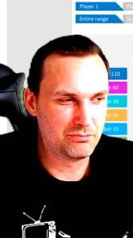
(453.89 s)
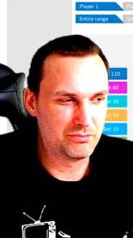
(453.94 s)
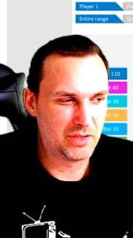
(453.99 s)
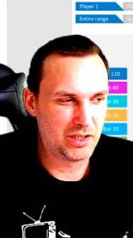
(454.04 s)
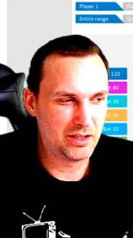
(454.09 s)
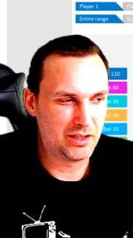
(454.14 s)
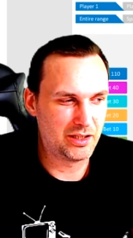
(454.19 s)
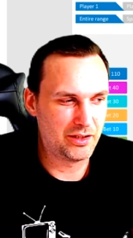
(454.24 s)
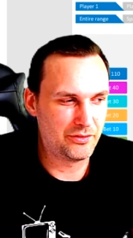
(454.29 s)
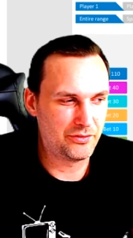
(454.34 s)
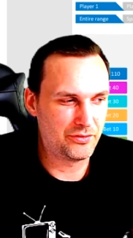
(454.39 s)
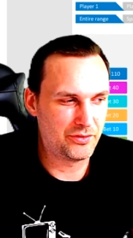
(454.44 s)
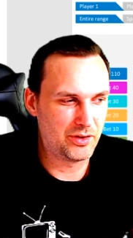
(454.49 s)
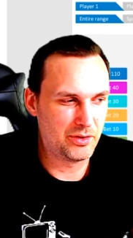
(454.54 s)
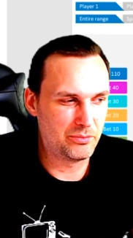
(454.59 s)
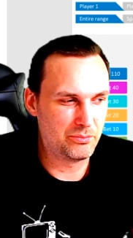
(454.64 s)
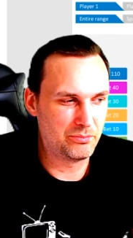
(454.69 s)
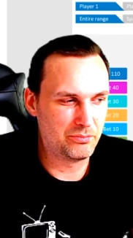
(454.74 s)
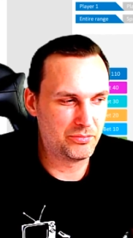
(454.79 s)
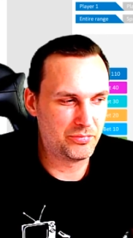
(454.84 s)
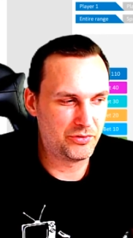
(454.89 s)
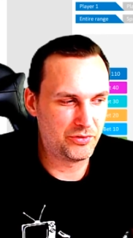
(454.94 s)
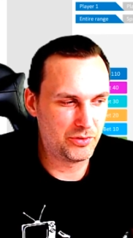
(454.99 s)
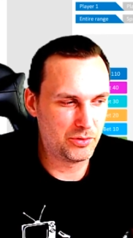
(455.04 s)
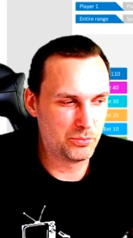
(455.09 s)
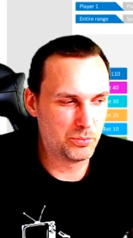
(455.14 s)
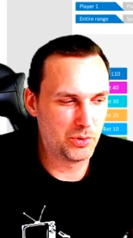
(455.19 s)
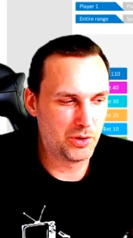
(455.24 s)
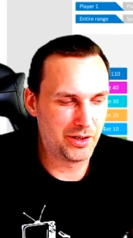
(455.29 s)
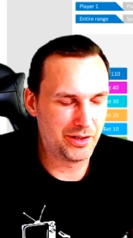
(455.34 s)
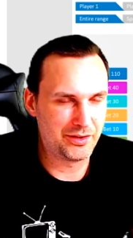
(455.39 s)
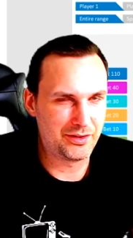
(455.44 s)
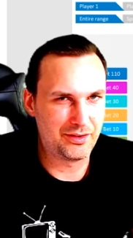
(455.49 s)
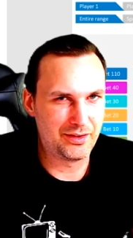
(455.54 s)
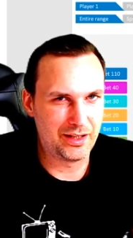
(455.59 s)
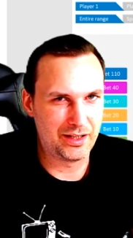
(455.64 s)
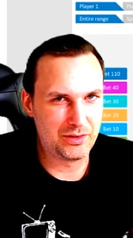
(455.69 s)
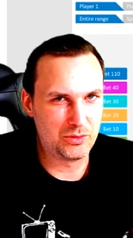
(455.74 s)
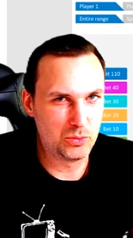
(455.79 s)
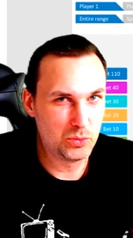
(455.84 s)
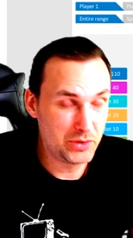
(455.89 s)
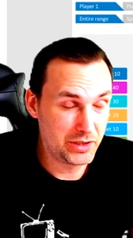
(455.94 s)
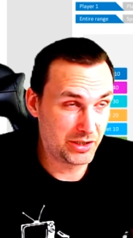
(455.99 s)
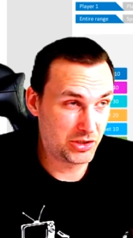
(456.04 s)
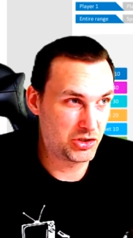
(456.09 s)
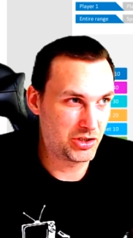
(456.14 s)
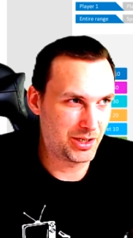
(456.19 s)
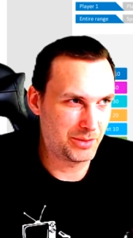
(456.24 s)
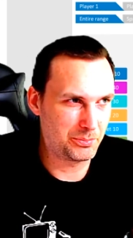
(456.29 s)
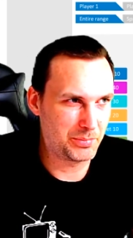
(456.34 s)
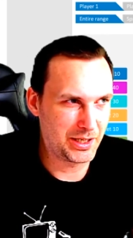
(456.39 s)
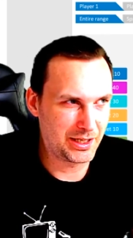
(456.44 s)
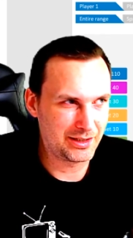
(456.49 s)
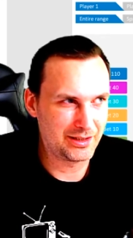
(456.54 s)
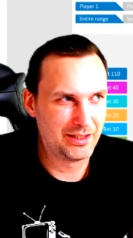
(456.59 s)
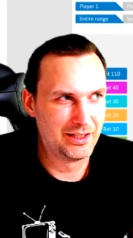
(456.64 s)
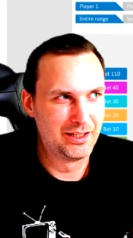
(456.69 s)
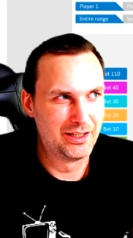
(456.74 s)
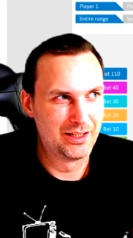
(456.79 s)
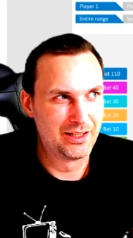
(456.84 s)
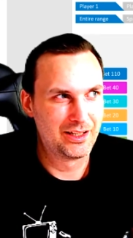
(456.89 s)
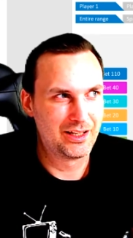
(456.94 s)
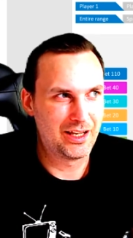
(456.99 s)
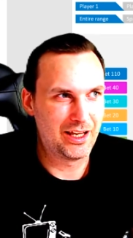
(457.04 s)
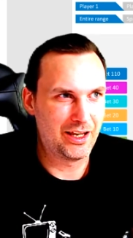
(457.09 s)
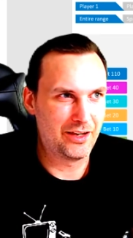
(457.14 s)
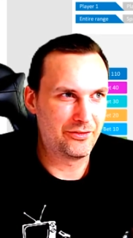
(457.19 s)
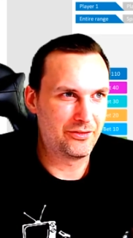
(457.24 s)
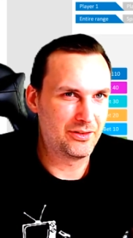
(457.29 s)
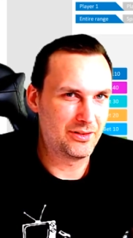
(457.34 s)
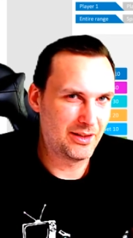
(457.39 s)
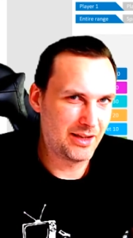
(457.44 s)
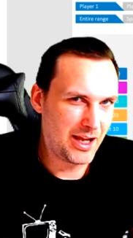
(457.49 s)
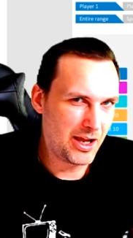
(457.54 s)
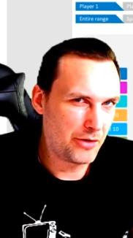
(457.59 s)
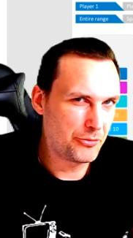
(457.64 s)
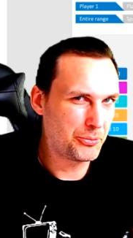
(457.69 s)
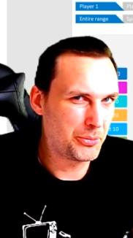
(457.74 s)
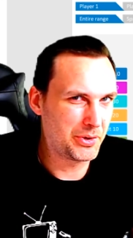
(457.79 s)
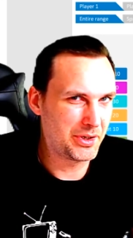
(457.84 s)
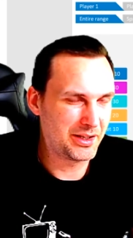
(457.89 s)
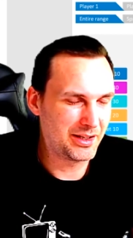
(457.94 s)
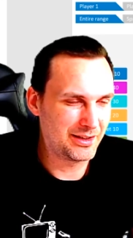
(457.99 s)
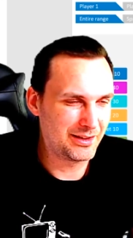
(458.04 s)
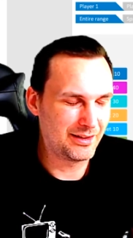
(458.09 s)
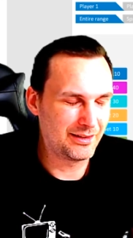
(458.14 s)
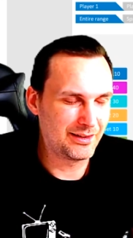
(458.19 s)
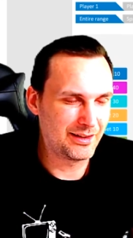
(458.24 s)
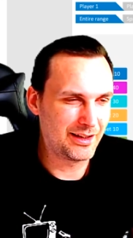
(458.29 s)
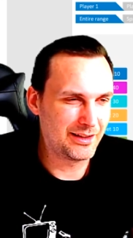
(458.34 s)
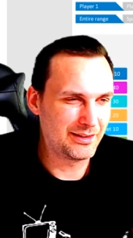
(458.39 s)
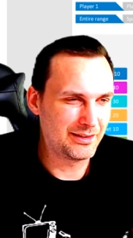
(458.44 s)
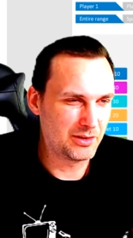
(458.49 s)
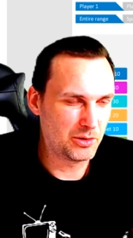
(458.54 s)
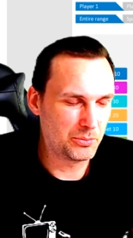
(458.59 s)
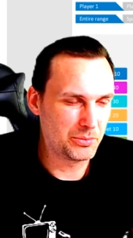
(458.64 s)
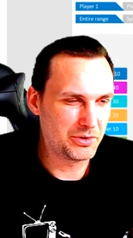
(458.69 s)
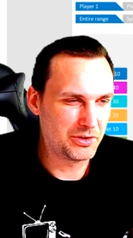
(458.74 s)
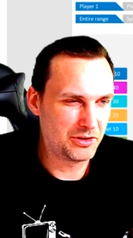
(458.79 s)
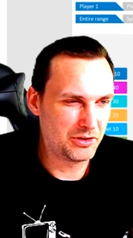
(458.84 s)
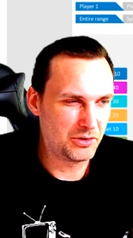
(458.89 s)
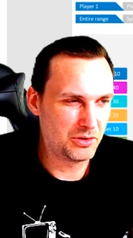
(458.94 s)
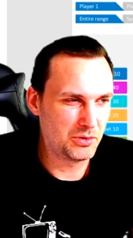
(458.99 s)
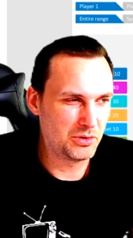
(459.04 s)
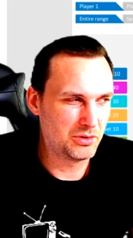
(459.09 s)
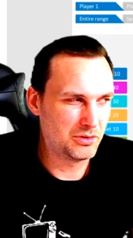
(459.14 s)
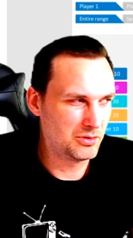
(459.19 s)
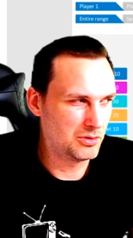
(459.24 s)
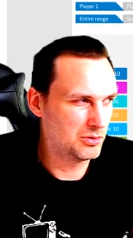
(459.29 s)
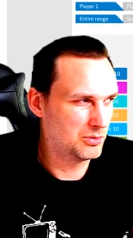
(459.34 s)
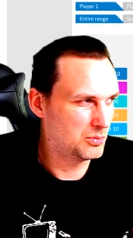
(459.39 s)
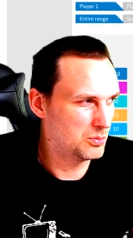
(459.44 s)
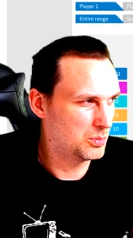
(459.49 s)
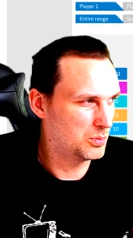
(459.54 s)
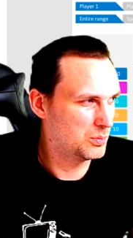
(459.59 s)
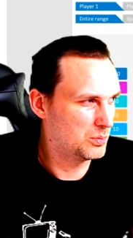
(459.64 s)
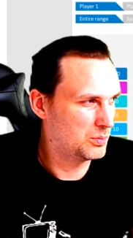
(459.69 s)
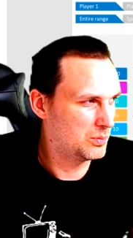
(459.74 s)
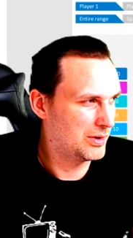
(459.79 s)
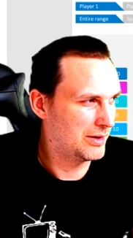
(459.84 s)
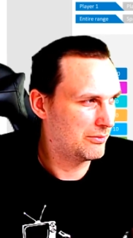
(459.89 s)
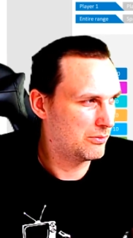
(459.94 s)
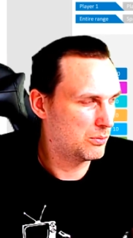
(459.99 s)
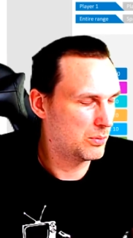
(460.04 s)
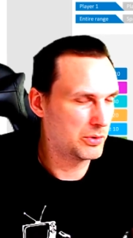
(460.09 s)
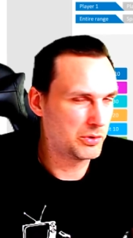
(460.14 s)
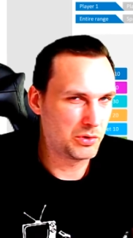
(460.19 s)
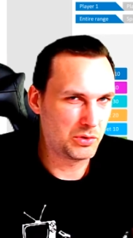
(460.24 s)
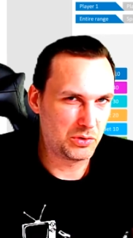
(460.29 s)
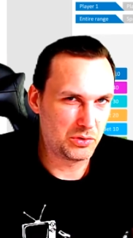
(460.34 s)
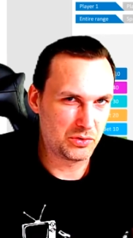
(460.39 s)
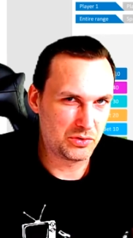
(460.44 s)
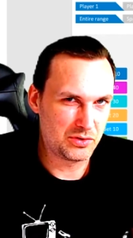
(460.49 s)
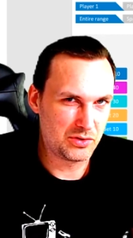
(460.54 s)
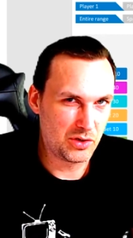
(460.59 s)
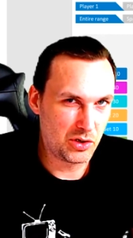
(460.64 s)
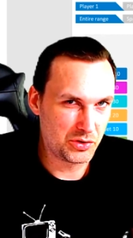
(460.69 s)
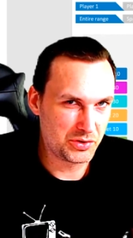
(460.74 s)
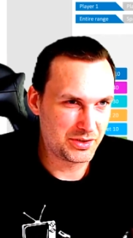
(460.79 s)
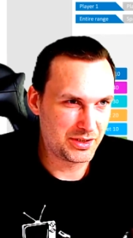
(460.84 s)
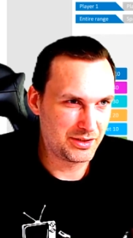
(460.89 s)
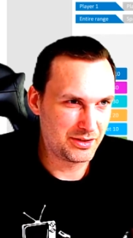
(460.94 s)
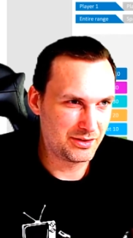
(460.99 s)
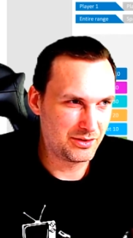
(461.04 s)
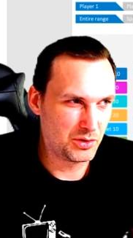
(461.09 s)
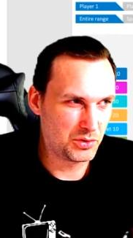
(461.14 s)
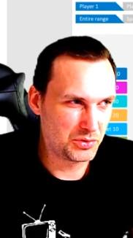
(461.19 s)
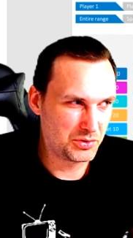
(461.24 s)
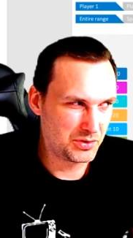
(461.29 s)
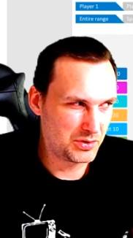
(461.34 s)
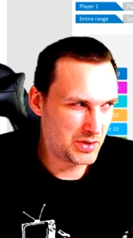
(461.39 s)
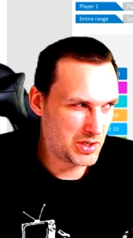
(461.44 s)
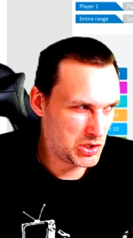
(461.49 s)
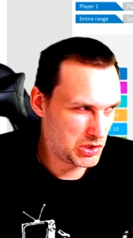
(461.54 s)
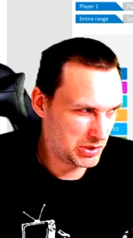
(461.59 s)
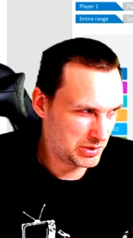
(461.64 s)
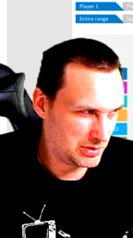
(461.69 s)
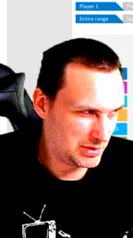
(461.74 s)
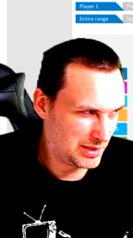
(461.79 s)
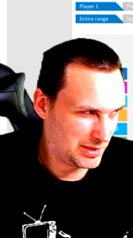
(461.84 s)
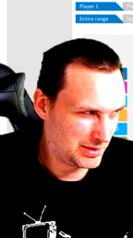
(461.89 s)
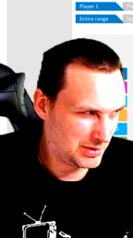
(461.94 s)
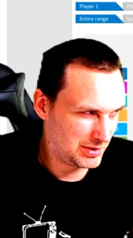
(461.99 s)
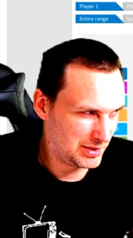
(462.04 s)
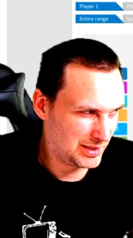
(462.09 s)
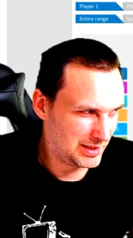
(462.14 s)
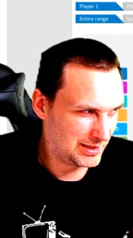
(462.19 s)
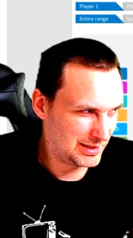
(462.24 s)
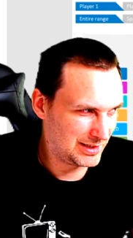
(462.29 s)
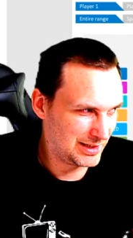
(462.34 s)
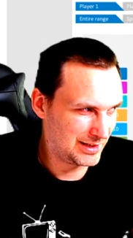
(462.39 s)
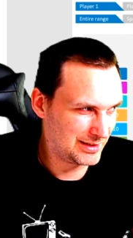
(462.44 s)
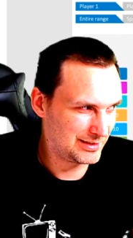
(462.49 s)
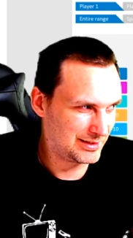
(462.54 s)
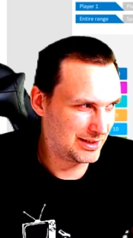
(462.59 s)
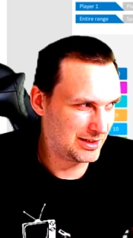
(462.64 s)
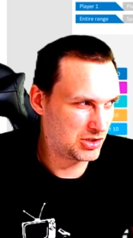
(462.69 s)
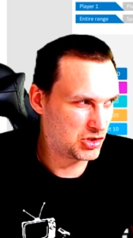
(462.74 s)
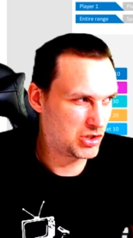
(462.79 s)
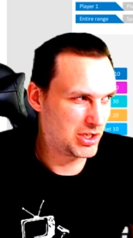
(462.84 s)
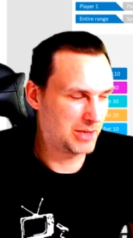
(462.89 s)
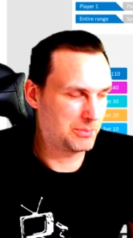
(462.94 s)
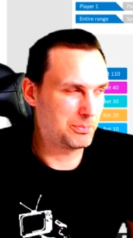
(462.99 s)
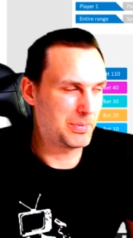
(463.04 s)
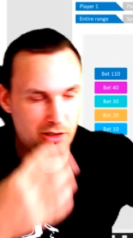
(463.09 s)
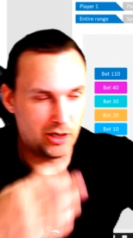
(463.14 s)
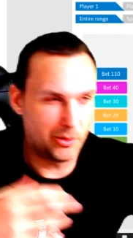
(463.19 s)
if the few boards that do get checked back have a half pot at the sizing, obviously you rather want to use those in those situations that it does get checked back.